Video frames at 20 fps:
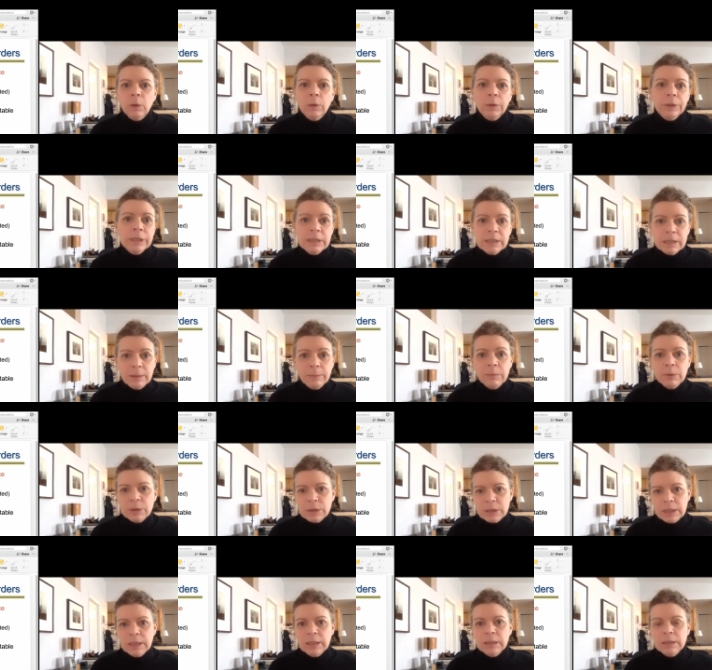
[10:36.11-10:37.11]
only
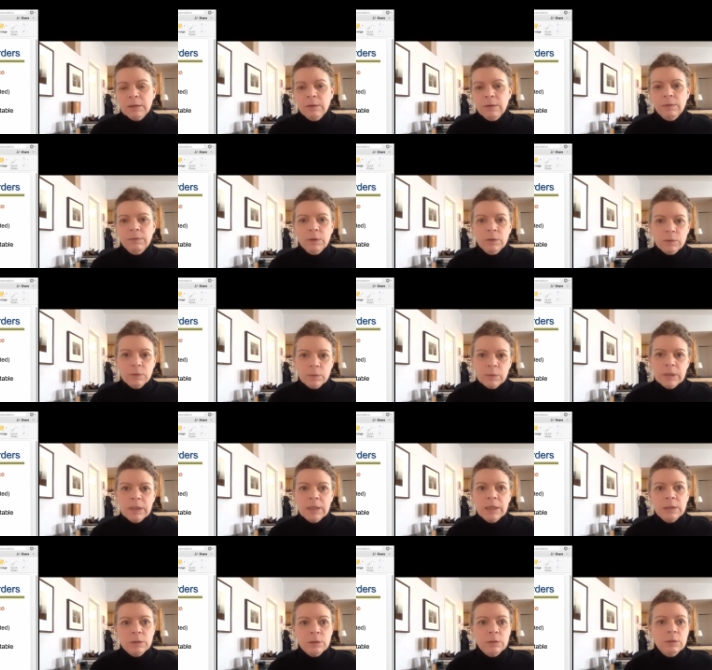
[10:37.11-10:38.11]
10% of those with
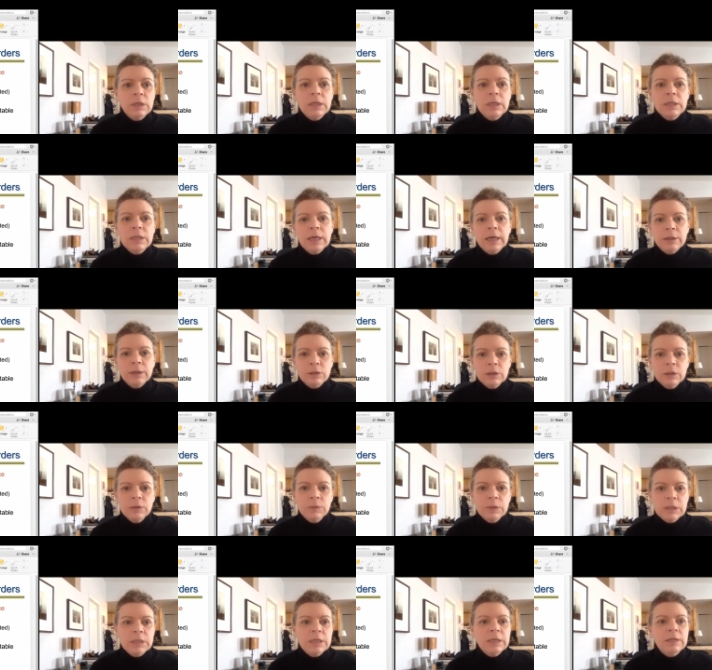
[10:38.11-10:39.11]
SUDs actually
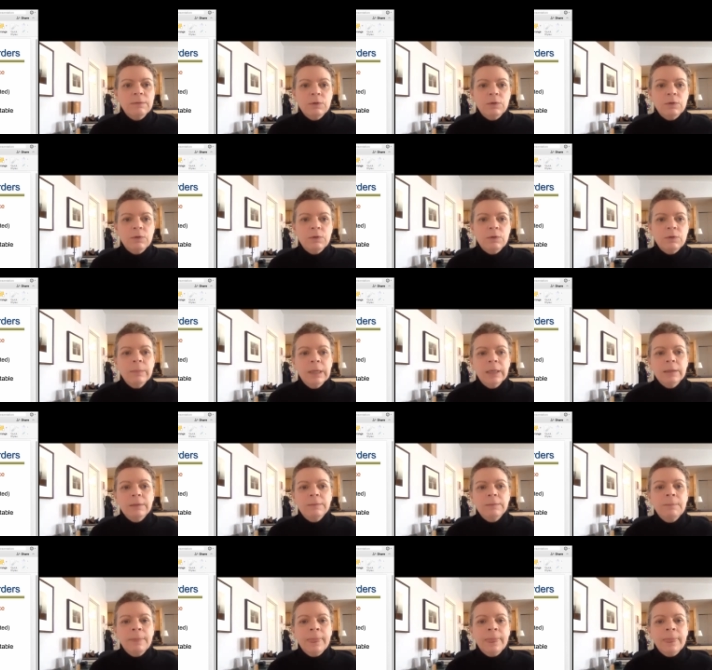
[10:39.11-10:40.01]
receive treatment.